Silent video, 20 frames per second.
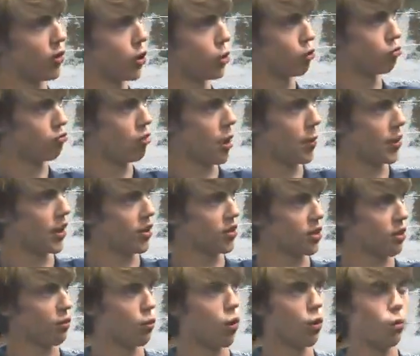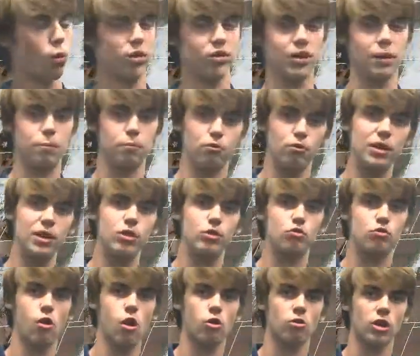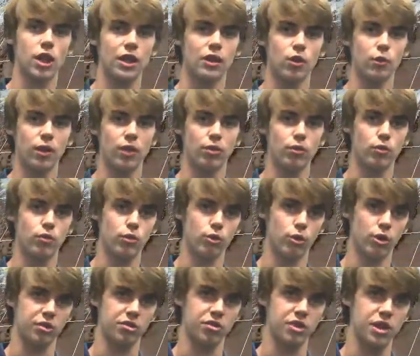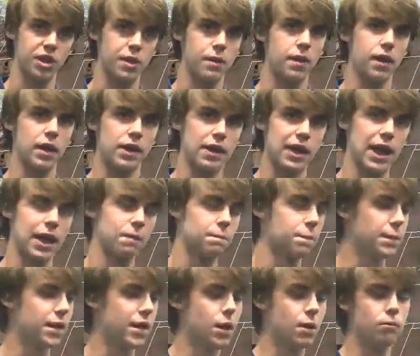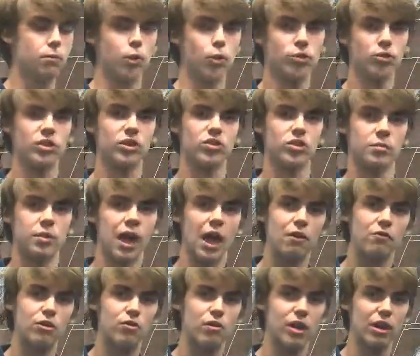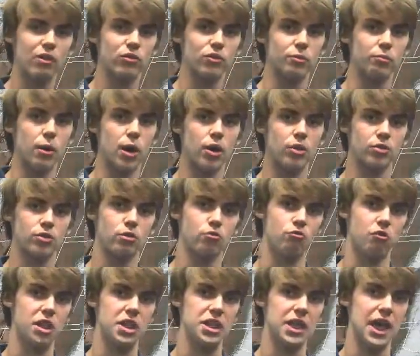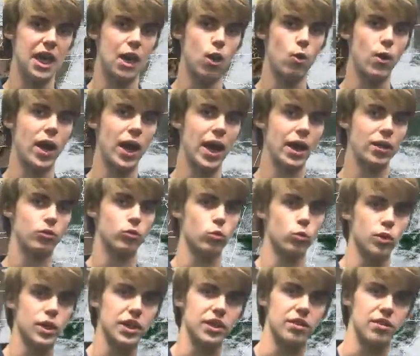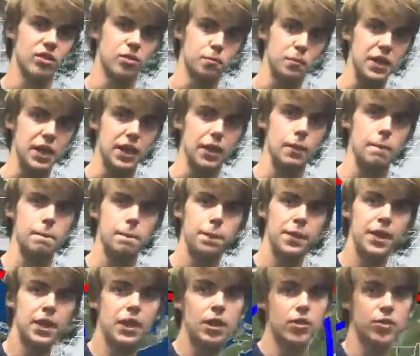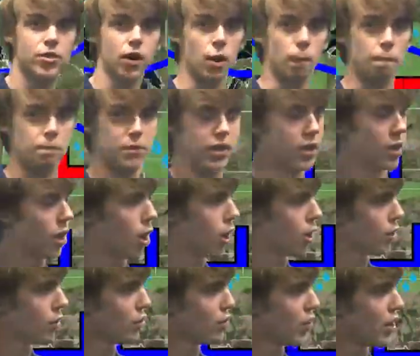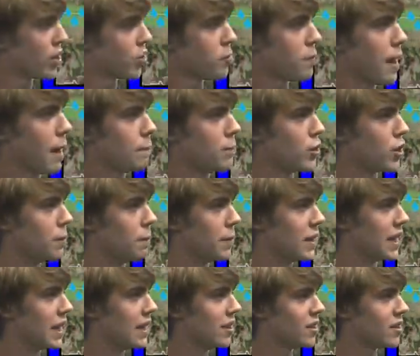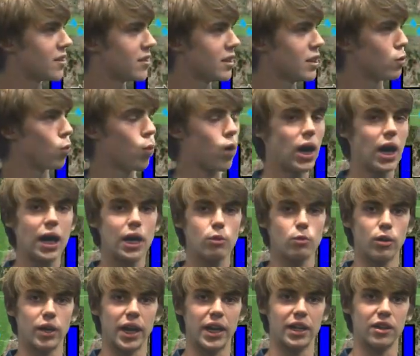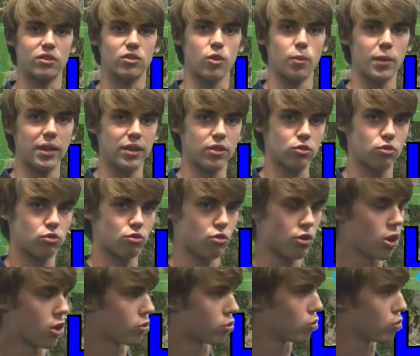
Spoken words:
those remnants of what was a pretty strong line that went through New York City. Again, mostly some heavy rain for Boston right now as we speak. So on the fronts map, you can begin to see why we're getting so many strong